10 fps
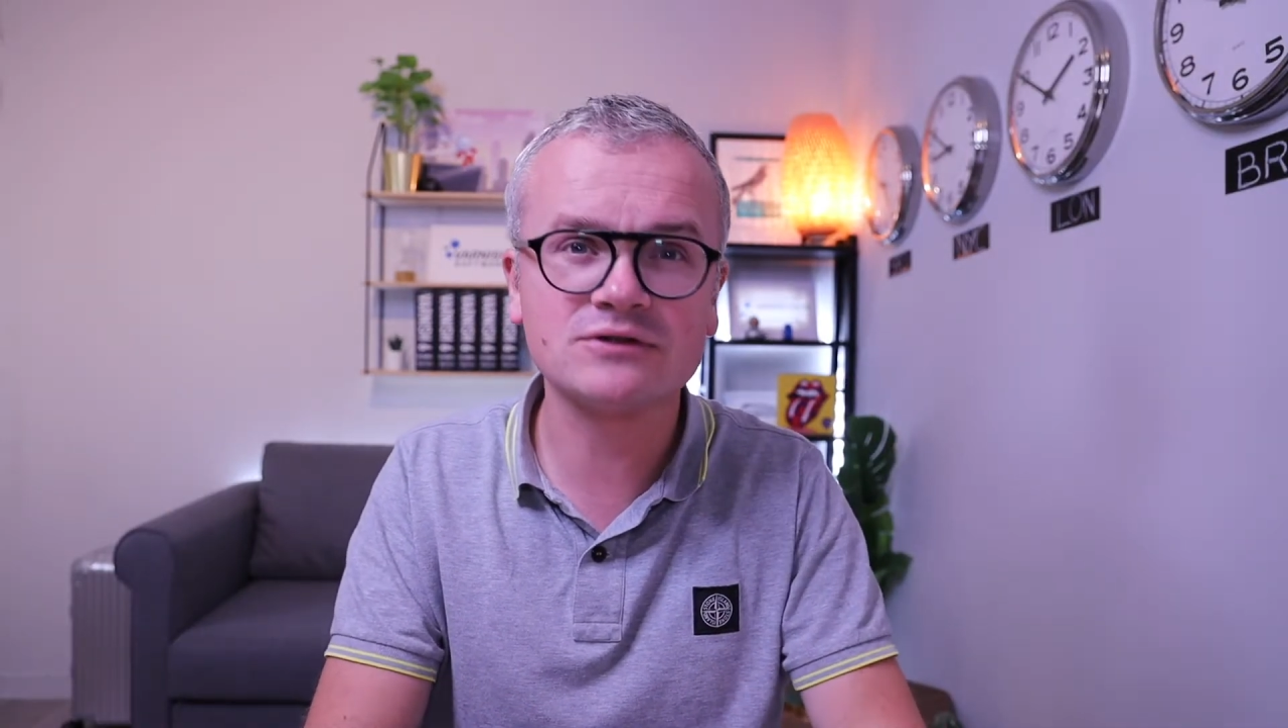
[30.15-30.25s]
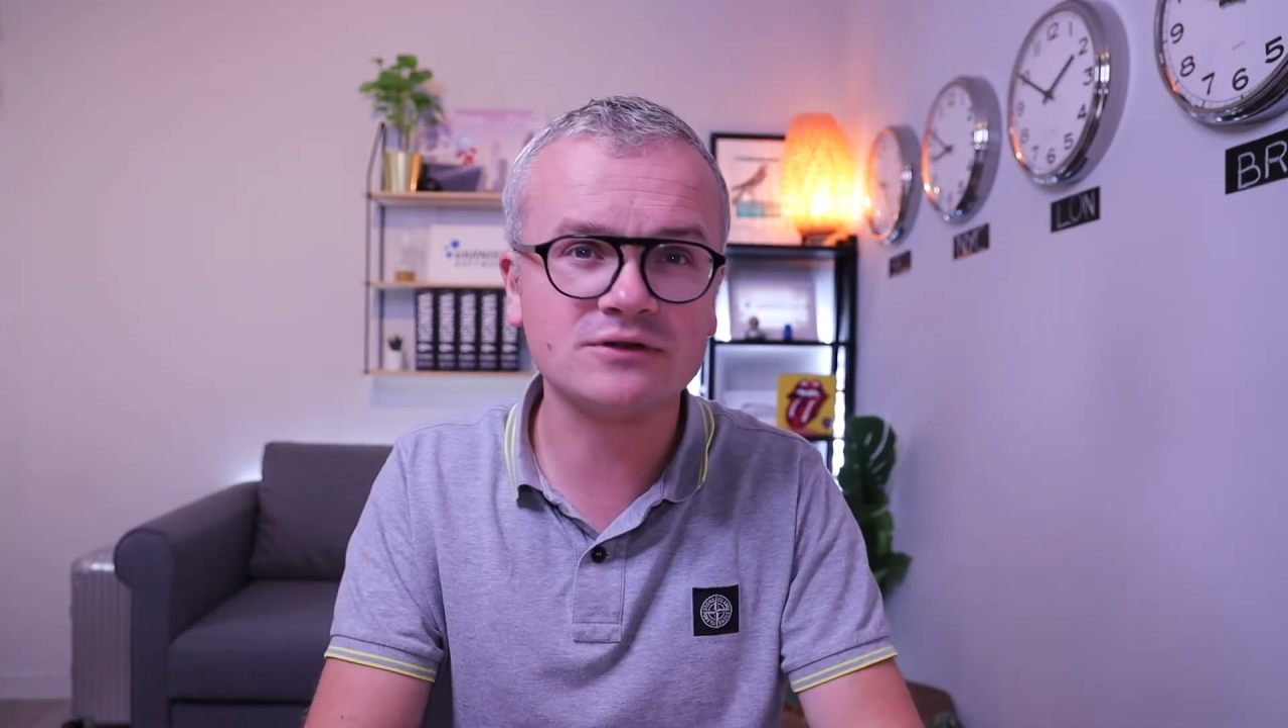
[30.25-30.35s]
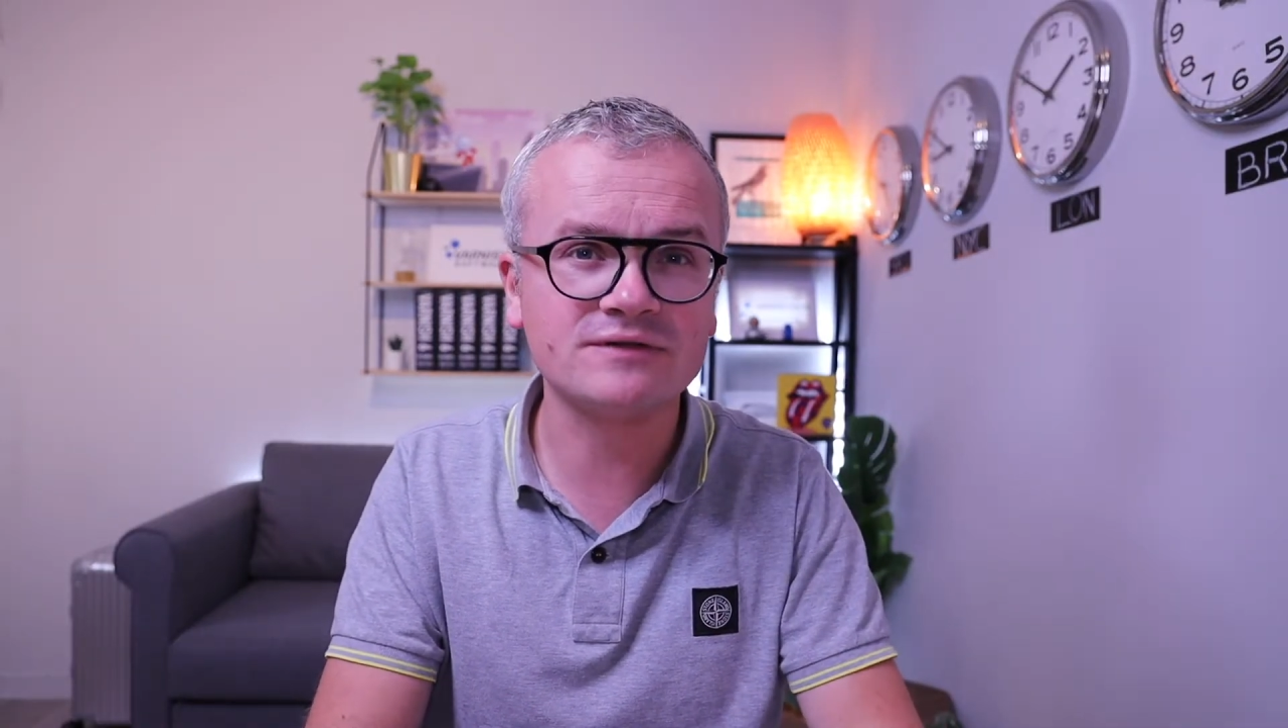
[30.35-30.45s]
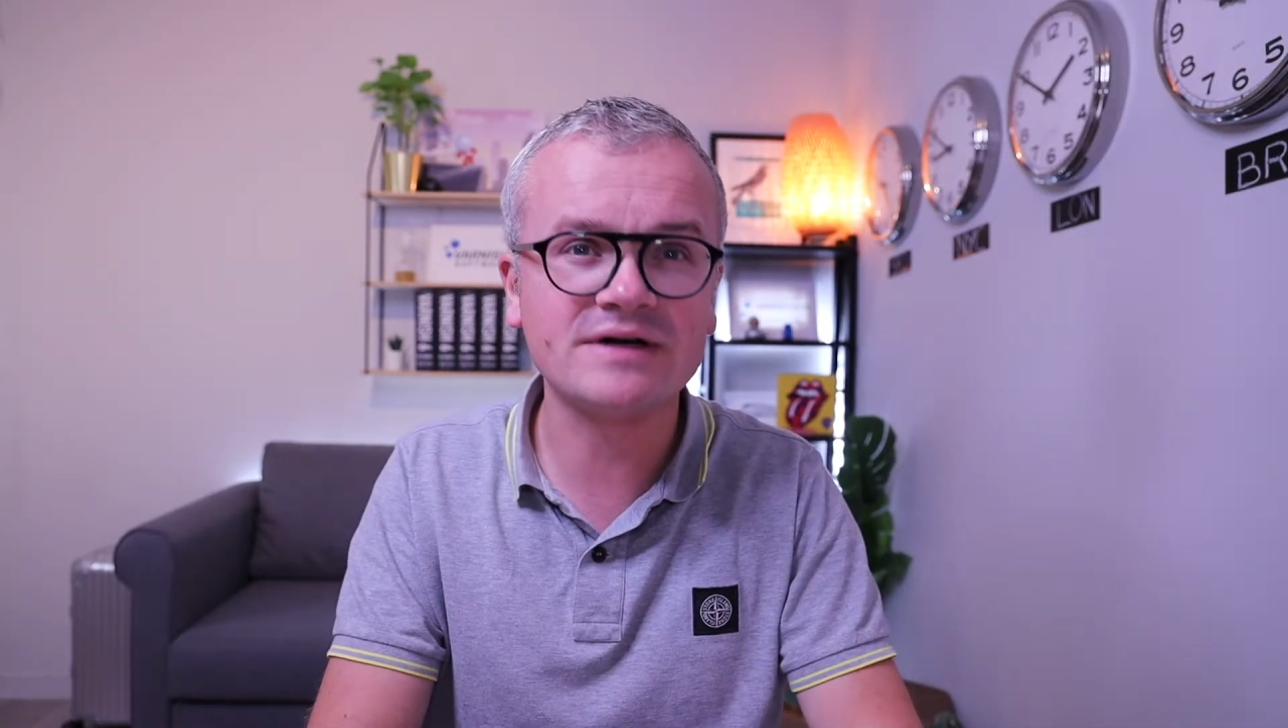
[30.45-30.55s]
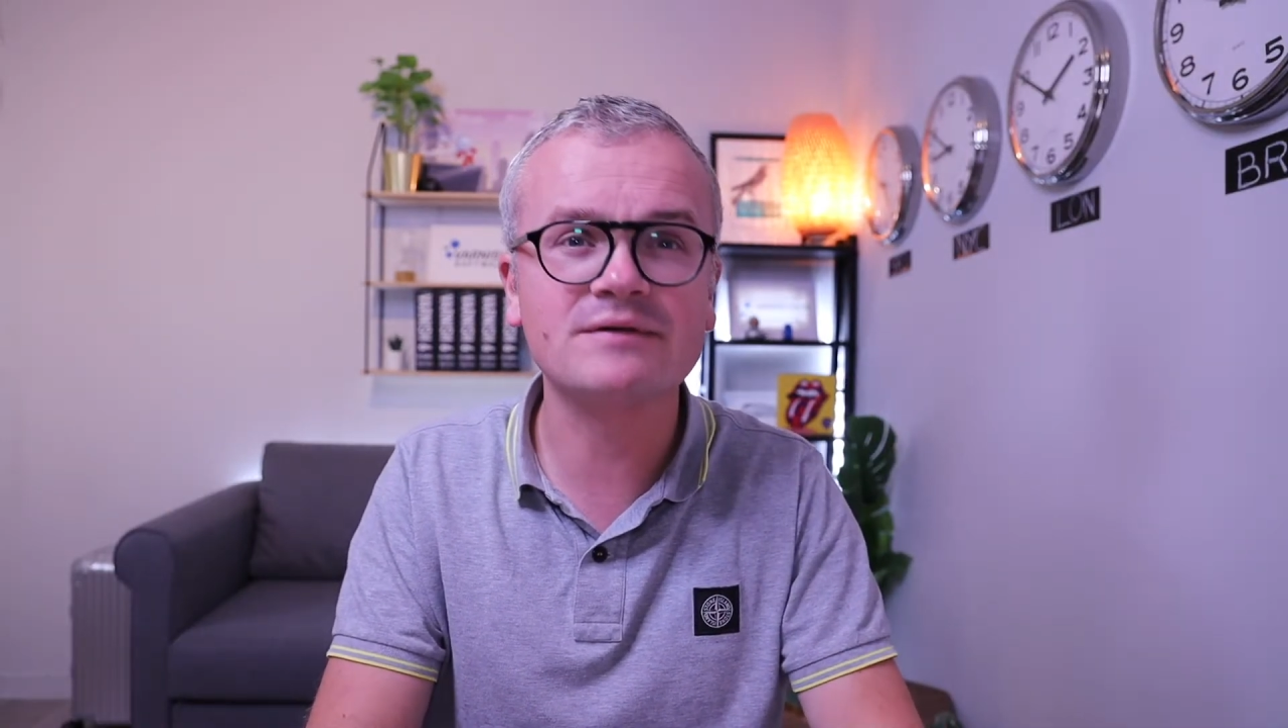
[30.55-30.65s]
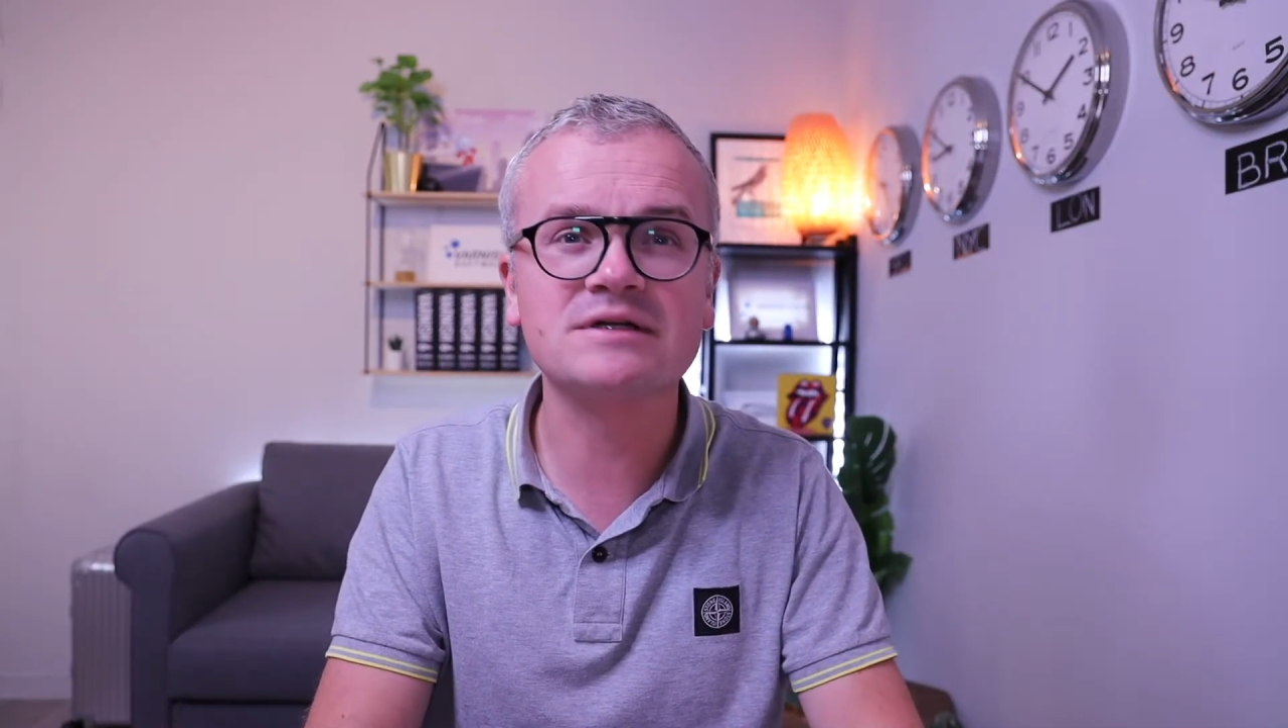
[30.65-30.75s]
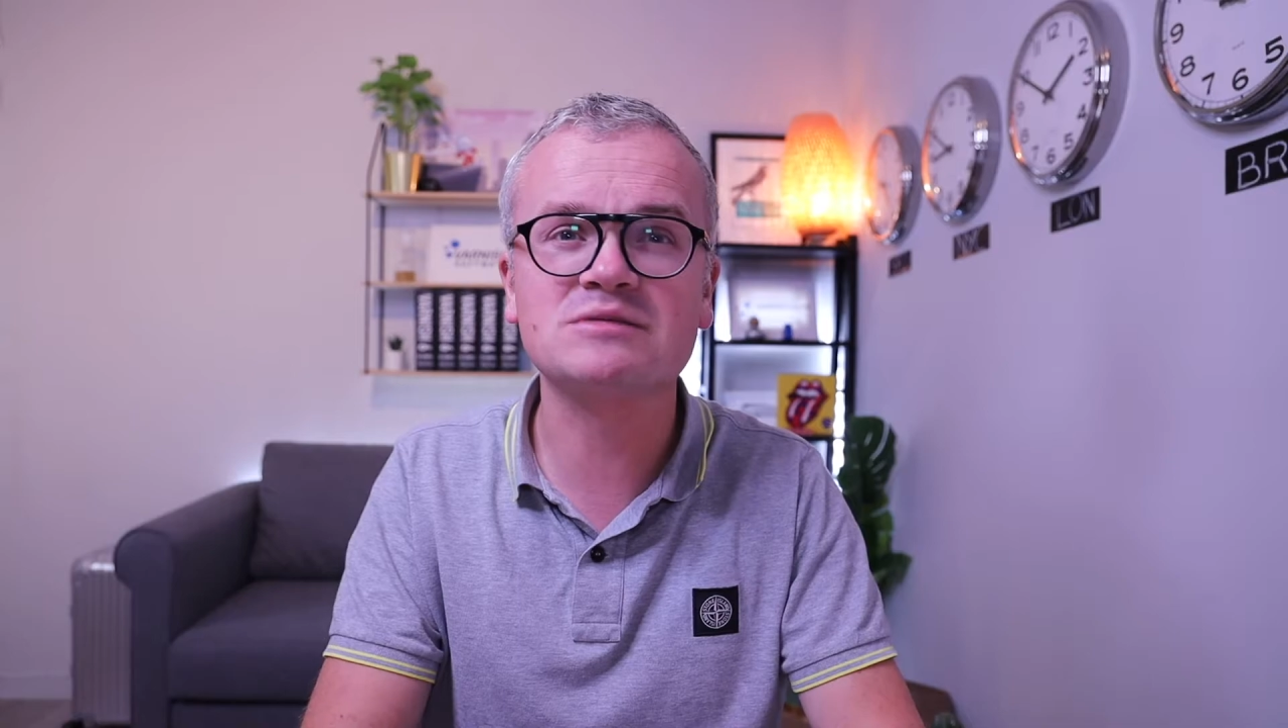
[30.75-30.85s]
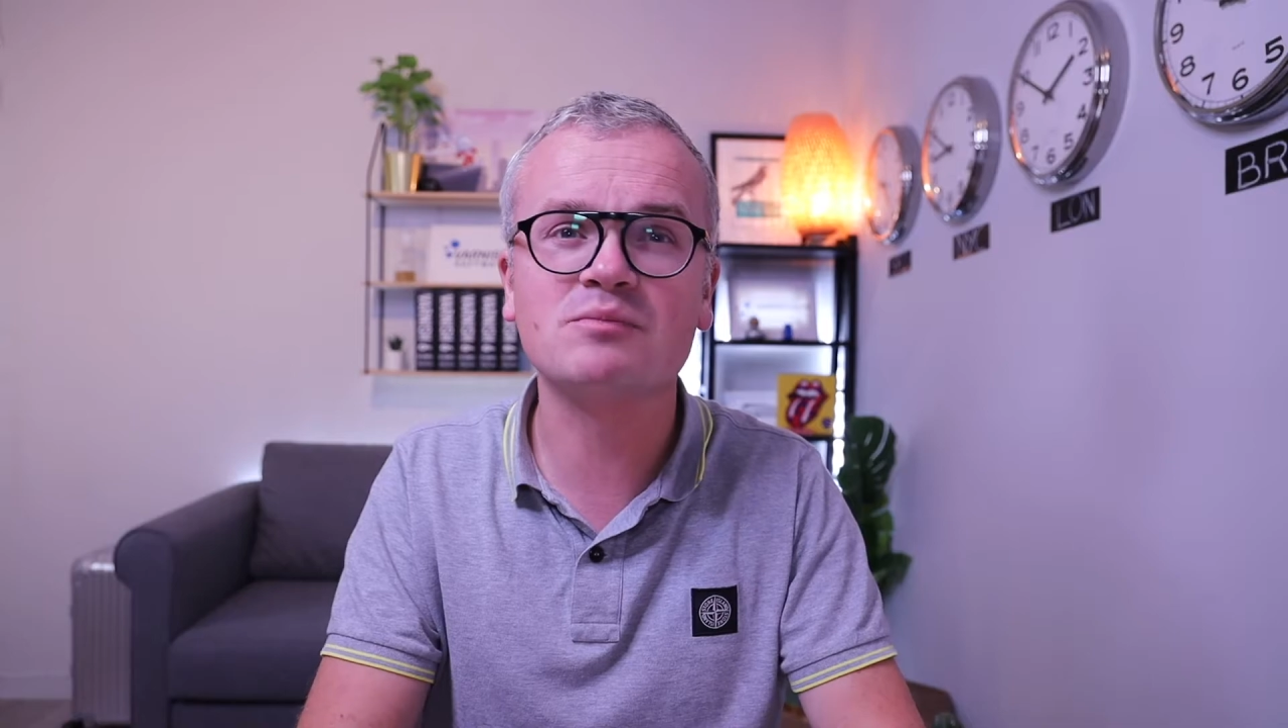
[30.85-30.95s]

on the various